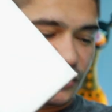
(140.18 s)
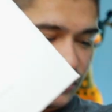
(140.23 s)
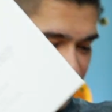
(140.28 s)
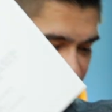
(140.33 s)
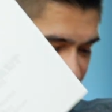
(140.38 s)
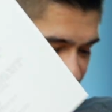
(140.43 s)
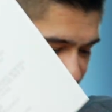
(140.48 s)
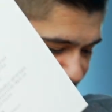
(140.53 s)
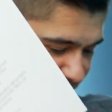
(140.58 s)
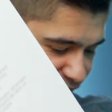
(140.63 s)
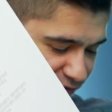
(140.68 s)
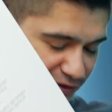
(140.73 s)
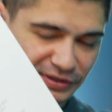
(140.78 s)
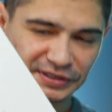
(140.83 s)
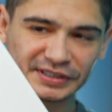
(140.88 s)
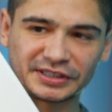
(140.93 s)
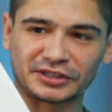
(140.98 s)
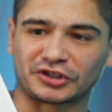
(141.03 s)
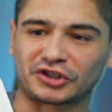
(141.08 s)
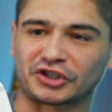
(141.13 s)
So to
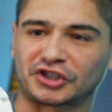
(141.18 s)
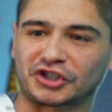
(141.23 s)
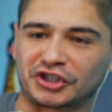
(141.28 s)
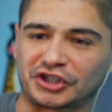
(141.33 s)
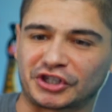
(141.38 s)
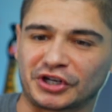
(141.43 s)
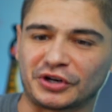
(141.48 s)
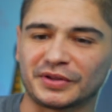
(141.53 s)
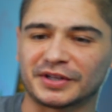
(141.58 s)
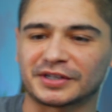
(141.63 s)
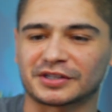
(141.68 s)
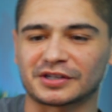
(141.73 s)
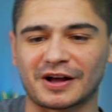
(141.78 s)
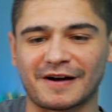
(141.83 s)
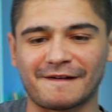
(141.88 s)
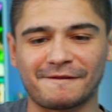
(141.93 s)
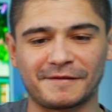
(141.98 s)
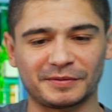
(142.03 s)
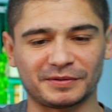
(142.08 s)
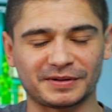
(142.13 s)
fully show this
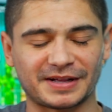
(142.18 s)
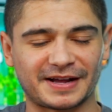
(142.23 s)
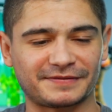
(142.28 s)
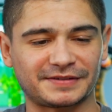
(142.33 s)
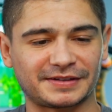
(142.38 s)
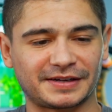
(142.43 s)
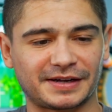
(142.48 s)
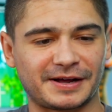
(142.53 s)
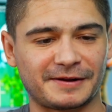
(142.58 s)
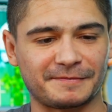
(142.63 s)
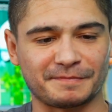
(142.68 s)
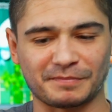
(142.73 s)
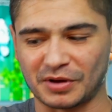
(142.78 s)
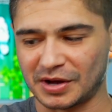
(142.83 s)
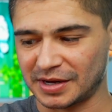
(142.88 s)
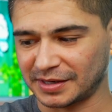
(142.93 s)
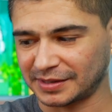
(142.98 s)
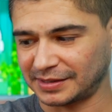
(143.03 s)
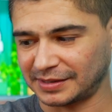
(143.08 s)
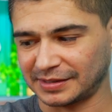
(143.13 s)
off, we will have to
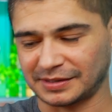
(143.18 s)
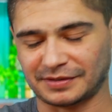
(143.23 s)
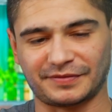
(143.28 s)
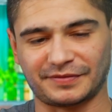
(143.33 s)
unbox this